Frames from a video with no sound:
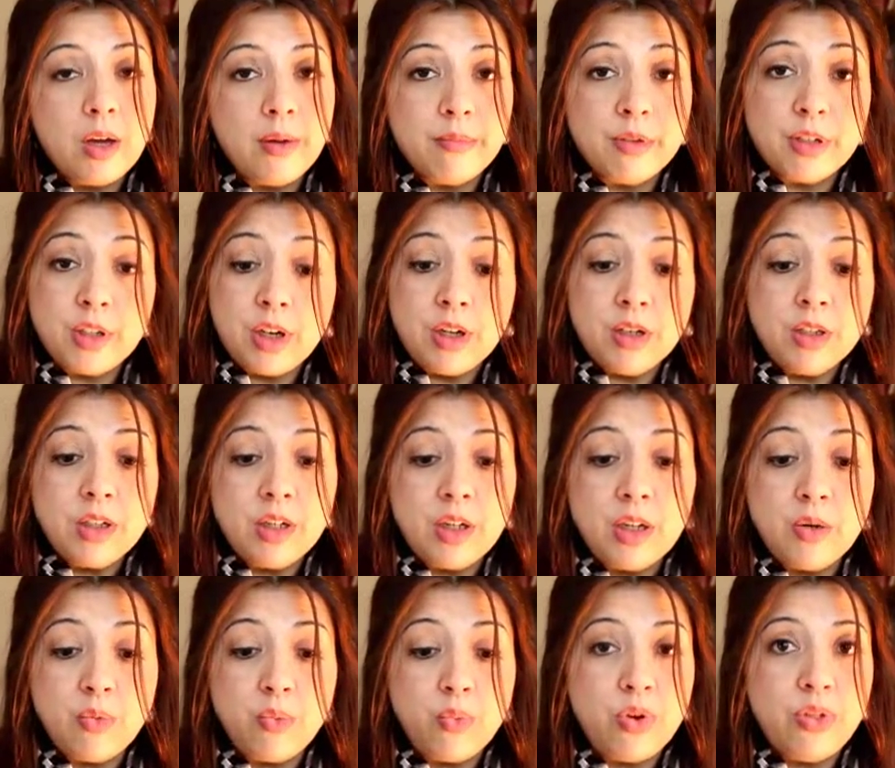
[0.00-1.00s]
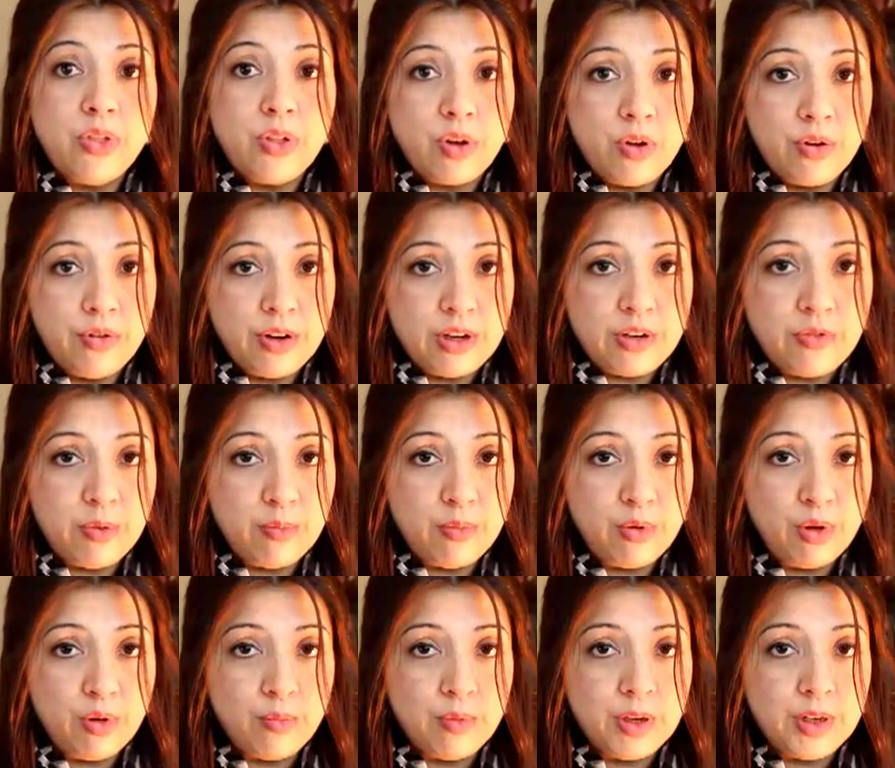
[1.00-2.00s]
starting with the contract of
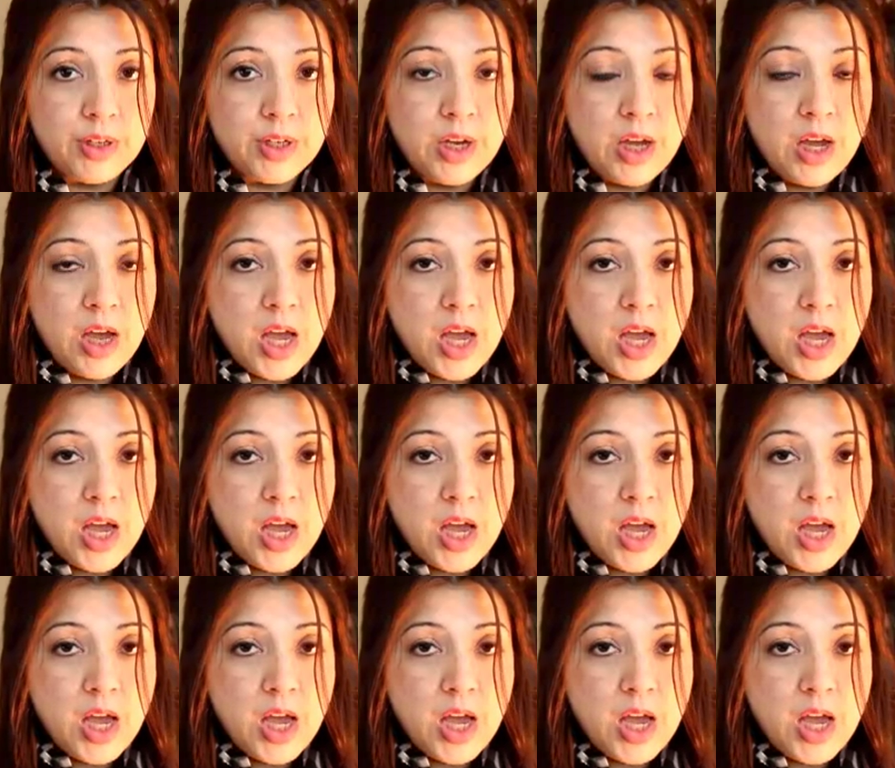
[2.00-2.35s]
employment.